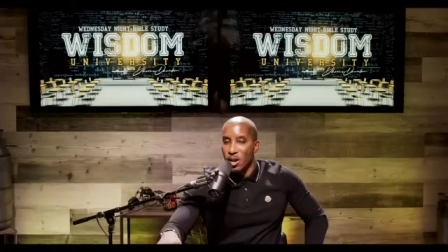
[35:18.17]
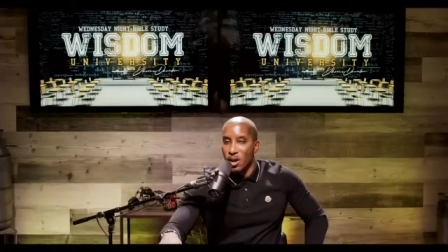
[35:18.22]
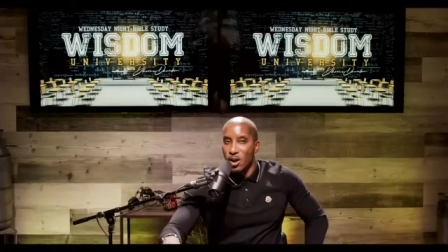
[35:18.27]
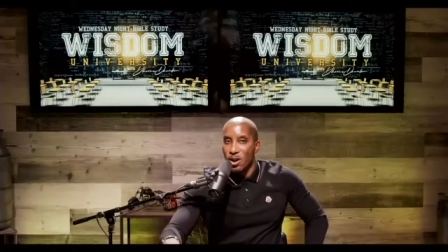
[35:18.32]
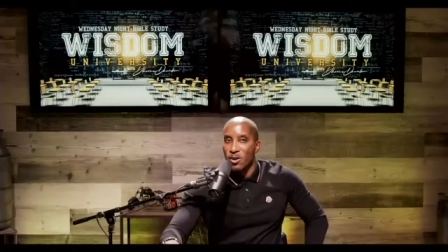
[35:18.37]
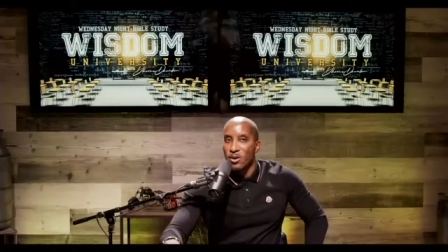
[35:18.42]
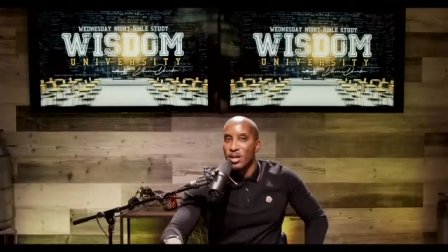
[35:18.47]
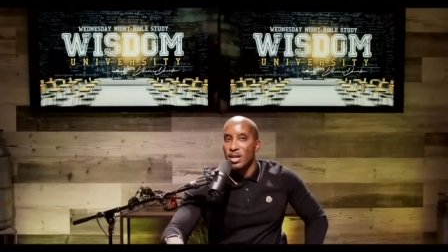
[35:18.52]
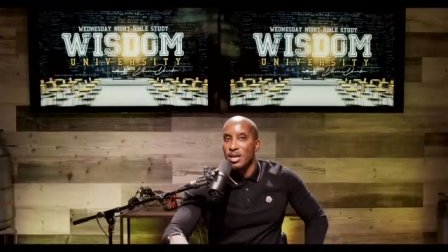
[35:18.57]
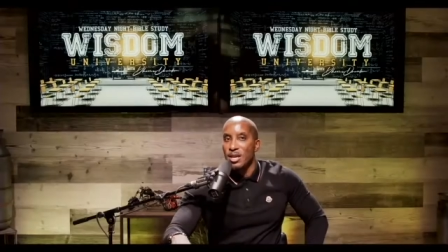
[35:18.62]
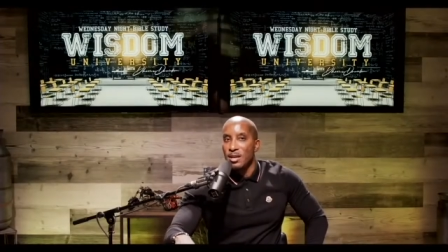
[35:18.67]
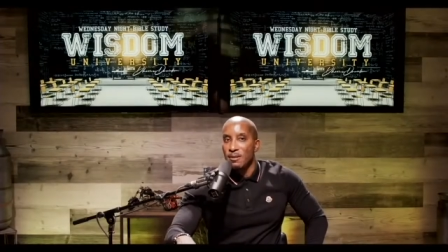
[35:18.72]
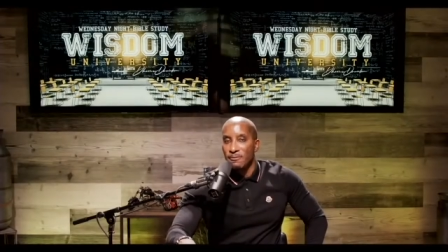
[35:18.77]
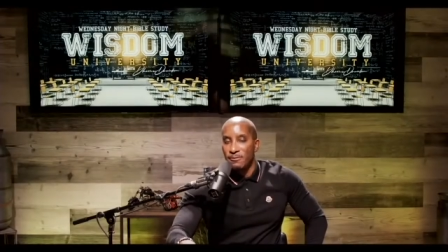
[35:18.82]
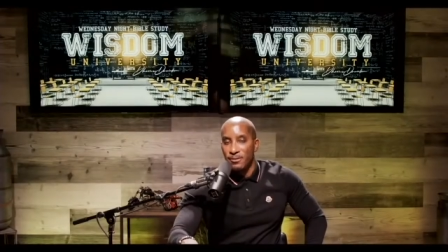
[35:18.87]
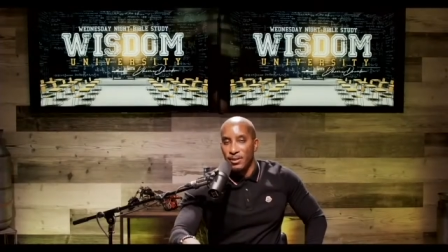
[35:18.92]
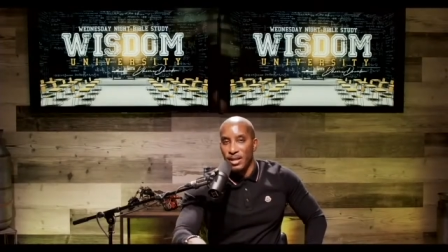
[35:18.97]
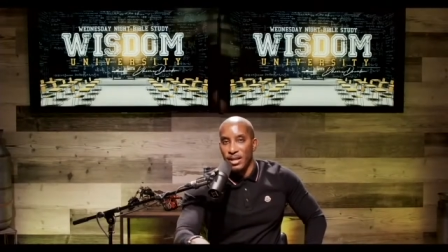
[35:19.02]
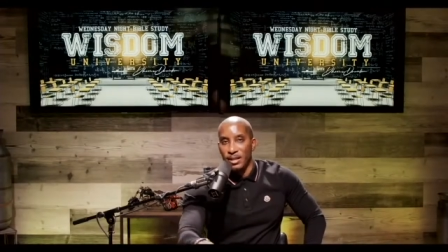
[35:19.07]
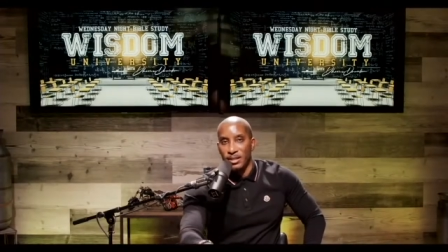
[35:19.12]
The hurt he
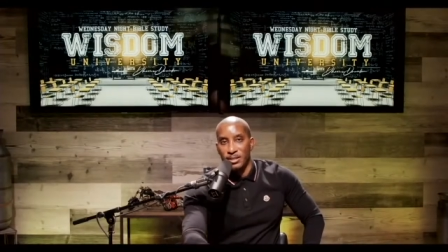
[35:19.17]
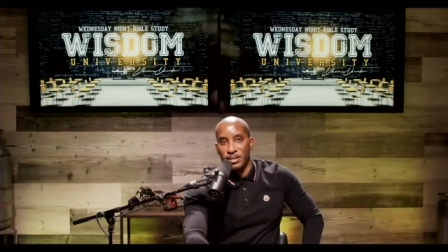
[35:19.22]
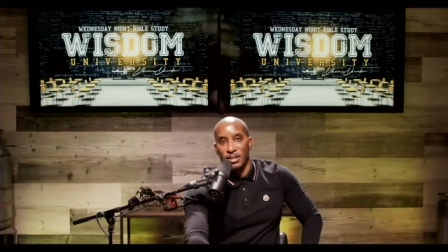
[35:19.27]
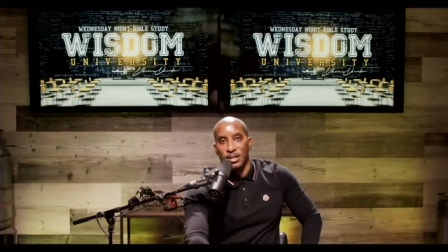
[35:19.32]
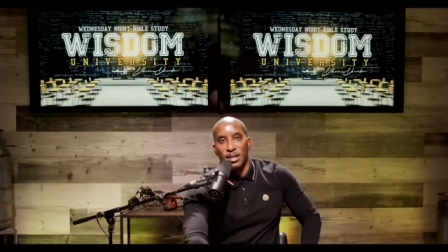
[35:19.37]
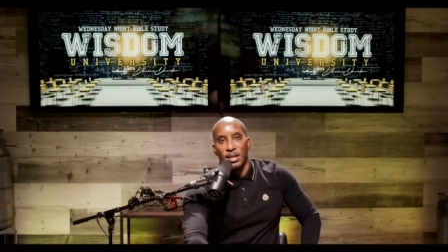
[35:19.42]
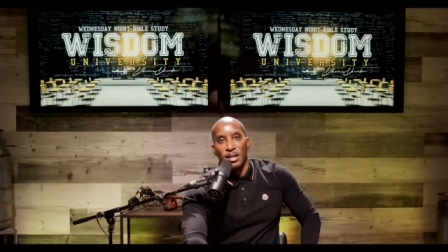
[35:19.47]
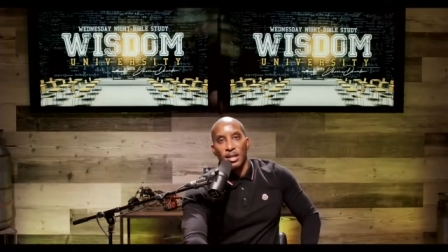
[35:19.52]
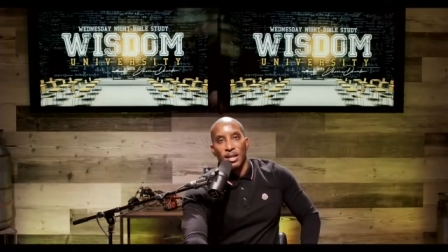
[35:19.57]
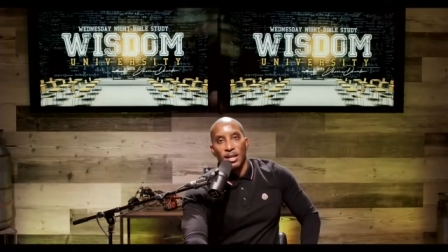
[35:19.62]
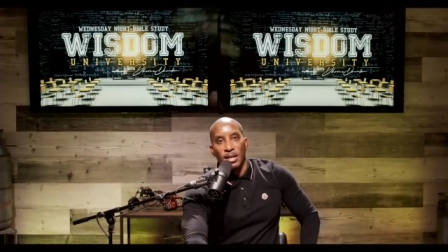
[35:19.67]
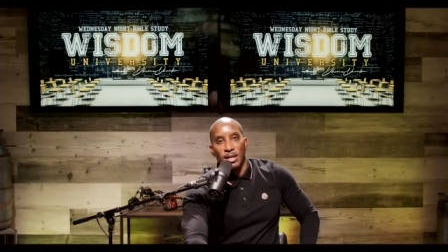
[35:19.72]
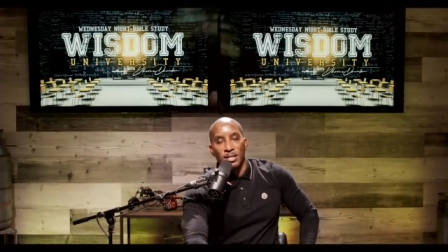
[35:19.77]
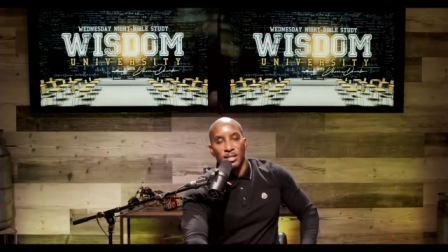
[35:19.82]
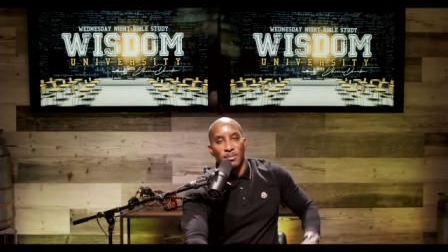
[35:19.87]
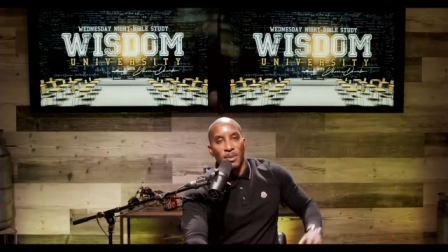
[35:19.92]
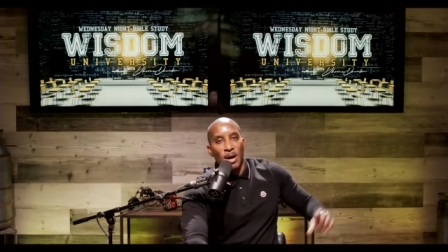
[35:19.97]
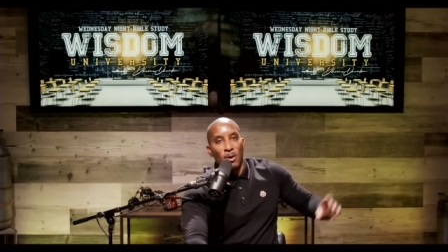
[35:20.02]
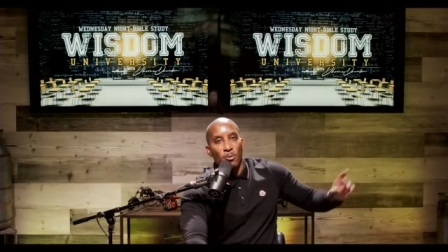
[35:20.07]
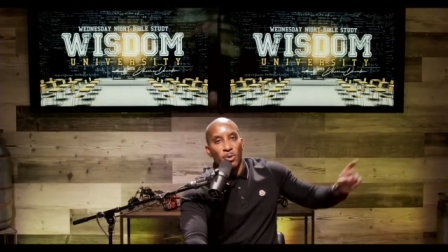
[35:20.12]
inflicts
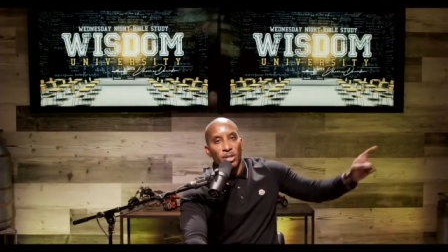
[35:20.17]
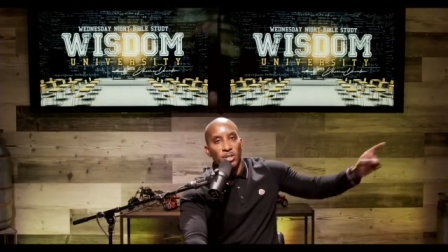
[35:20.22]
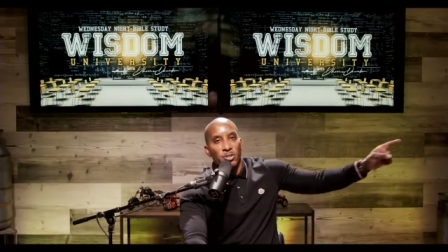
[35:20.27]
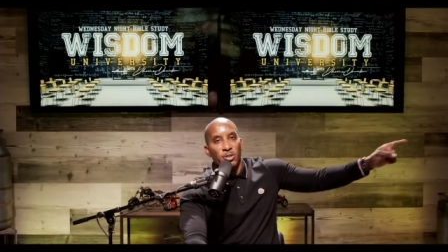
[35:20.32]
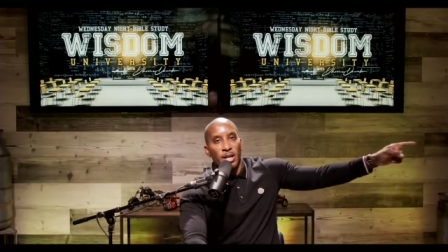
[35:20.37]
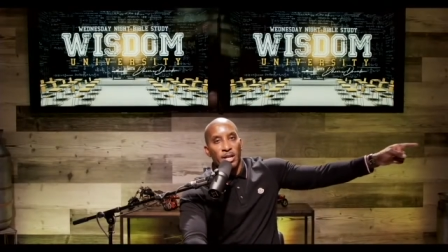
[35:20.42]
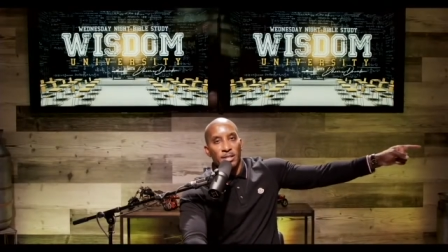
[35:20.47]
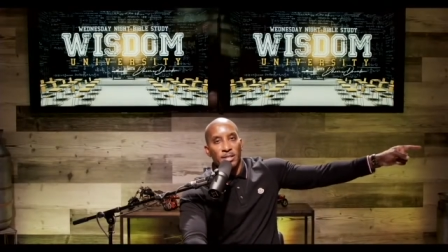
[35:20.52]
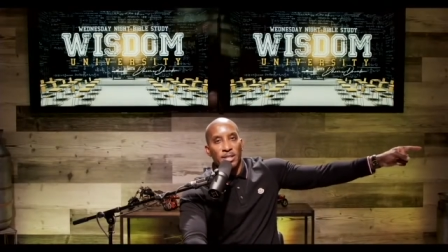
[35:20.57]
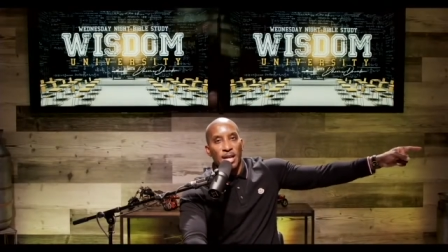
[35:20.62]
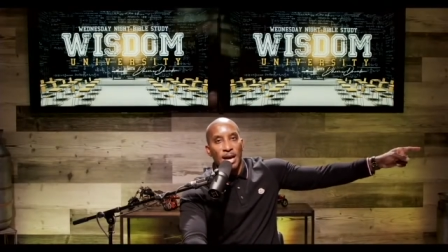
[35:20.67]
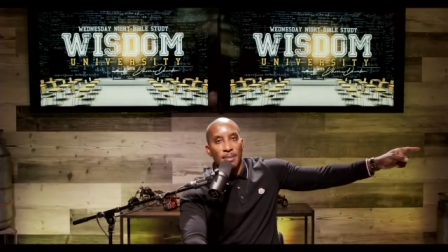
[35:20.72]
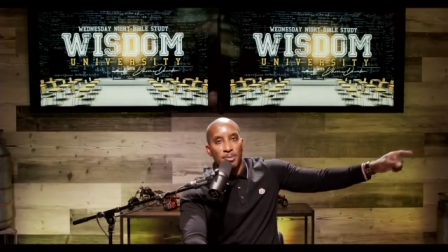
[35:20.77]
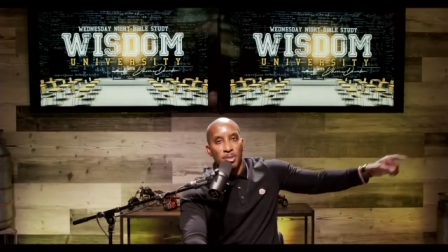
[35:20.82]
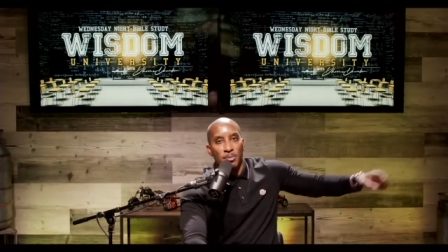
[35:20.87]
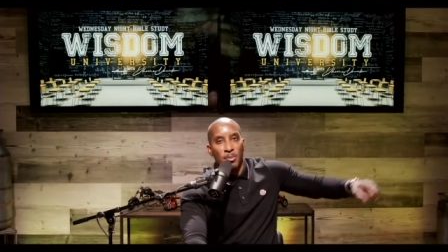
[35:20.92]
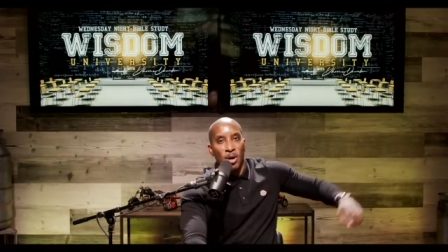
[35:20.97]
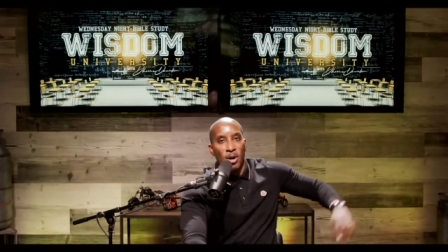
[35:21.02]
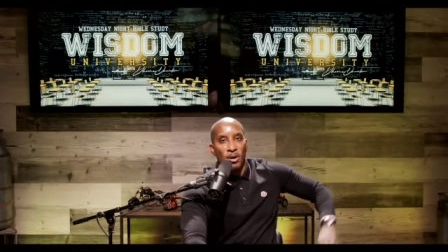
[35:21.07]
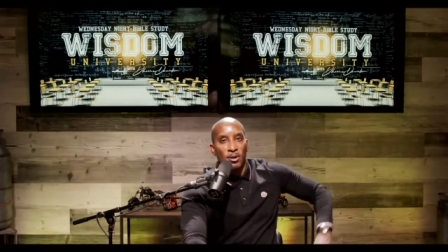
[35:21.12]
is about what he's trying to stop
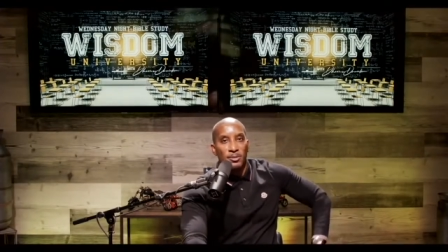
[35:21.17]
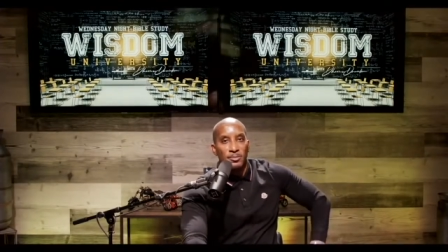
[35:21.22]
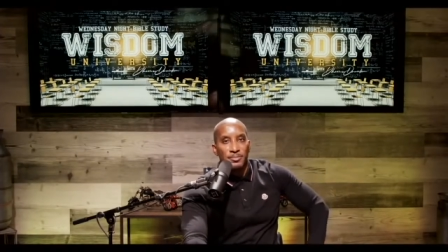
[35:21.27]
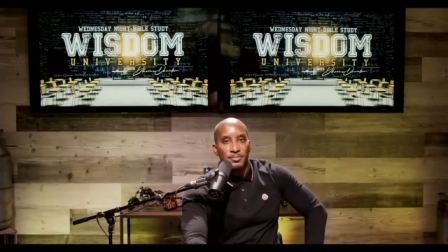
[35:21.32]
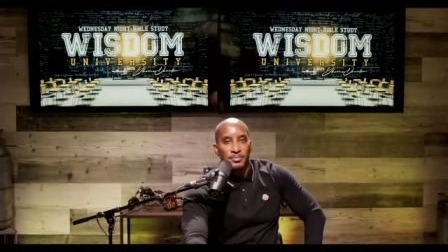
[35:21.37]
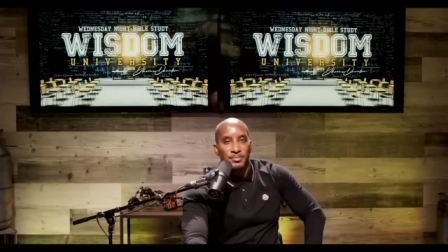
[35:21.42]
tomorrow.